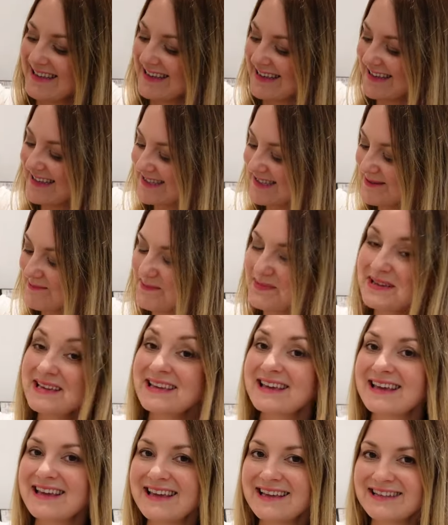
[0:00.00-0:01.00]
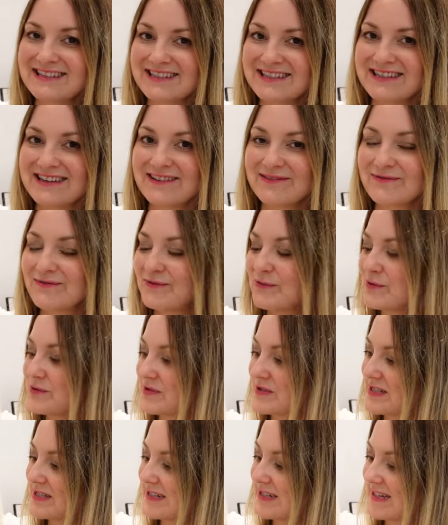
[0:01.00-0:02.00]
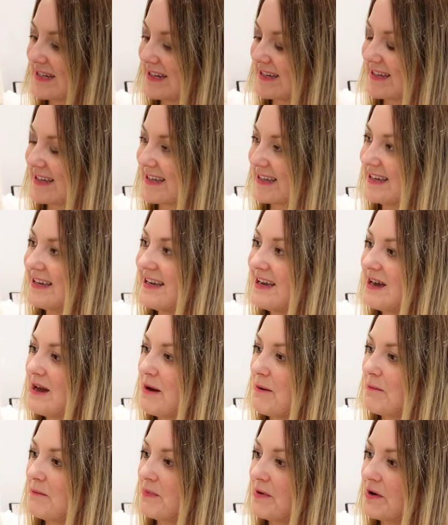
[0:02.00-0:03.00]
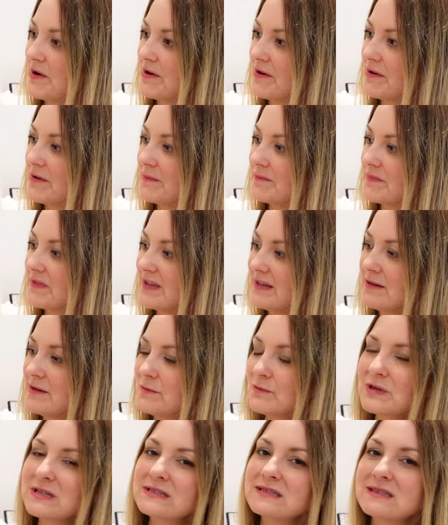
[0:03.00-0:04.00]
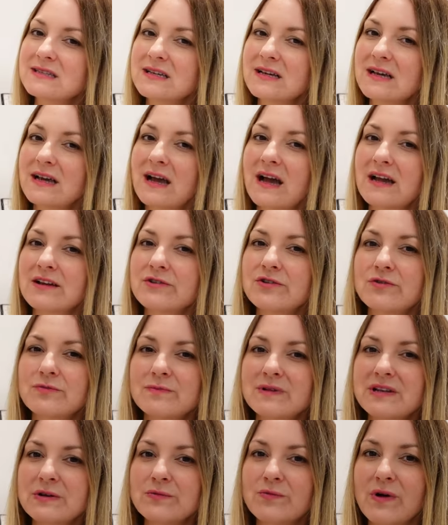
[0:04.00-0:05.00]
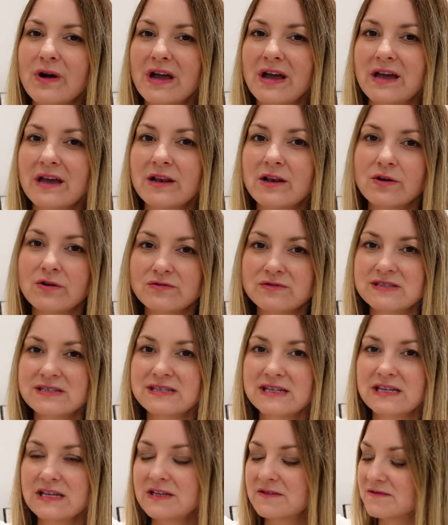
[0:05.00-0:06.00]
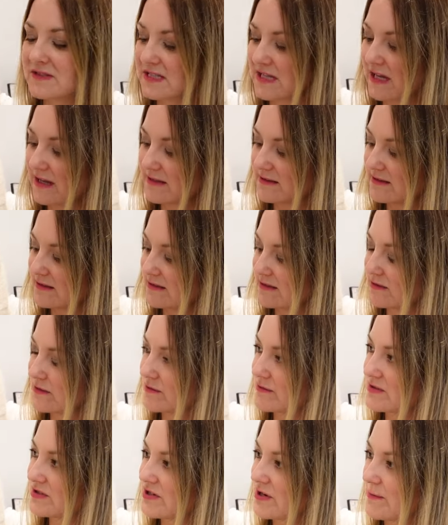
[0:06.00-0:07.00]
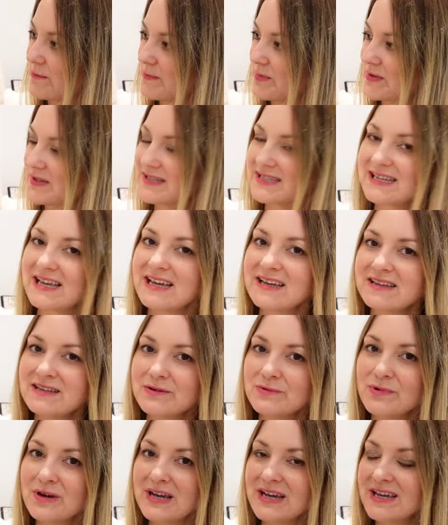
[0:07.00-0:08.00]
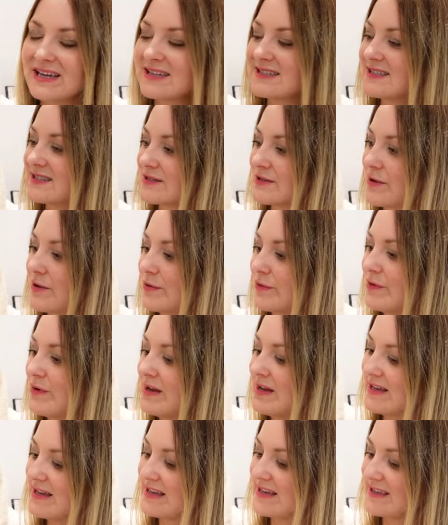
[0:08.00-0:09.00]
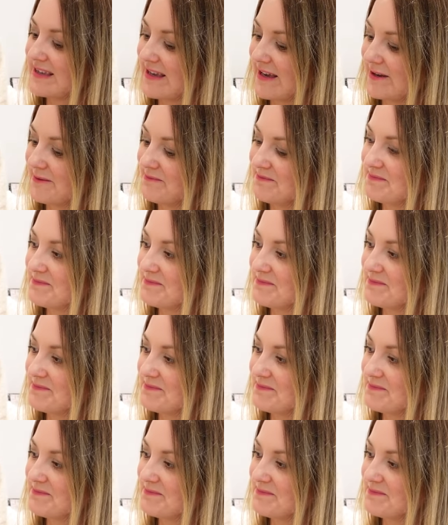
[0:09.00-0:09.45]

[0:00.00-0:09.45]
it is a bit itchy, unfortunately, but in the winter, I normally wear long sleeves under those jumpers anyway, so yeah.